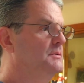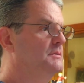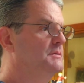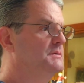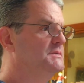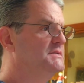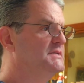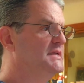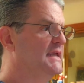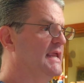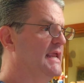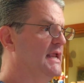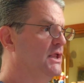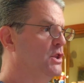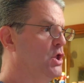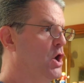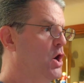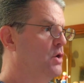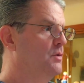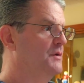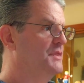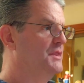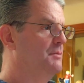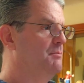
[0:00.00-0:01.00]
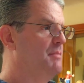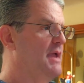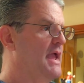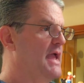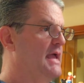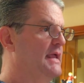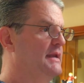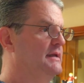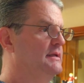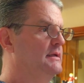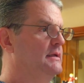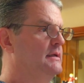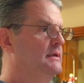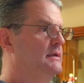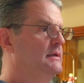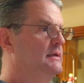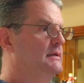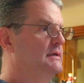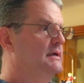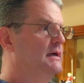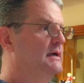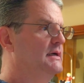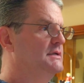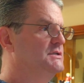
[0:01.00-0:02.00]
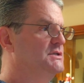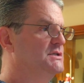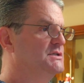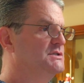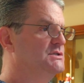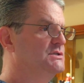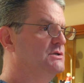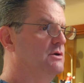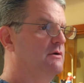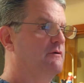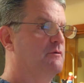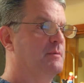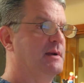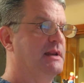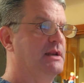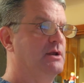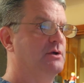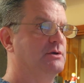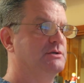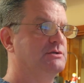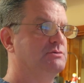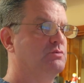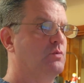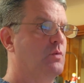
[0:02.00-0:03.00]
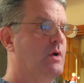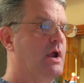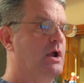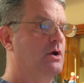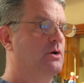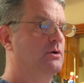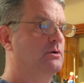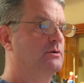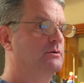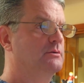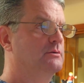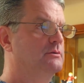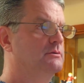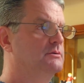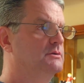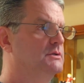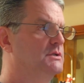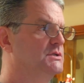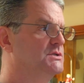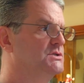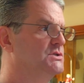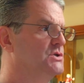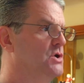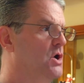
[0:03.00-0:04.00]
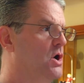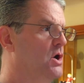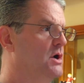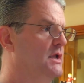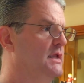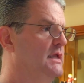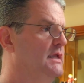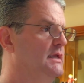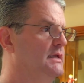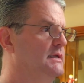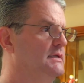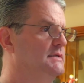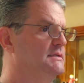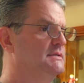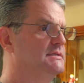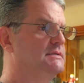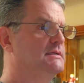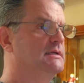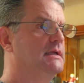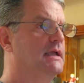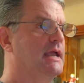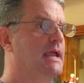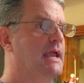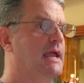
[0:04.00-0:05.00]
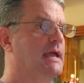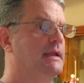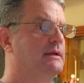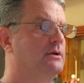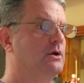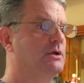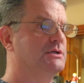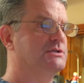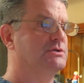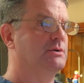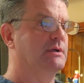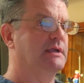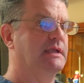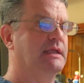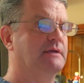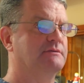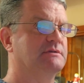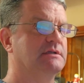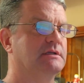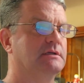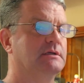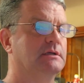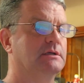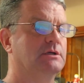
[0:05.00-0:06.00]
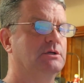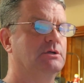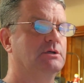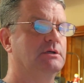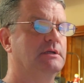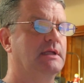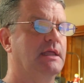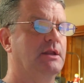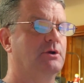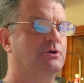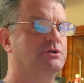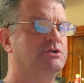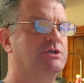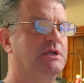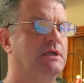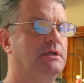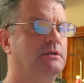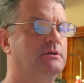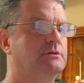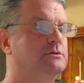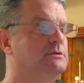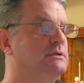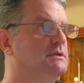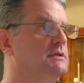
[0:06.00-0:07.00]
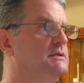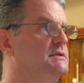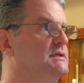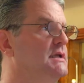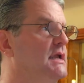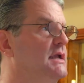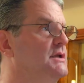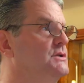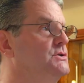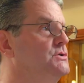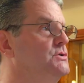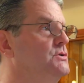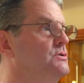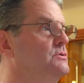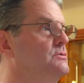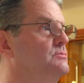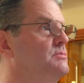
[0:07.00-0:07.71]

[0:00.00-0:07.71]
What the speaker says: singing along with the band, just so everybody knows where the song is, and also it gives a good energy to the take too.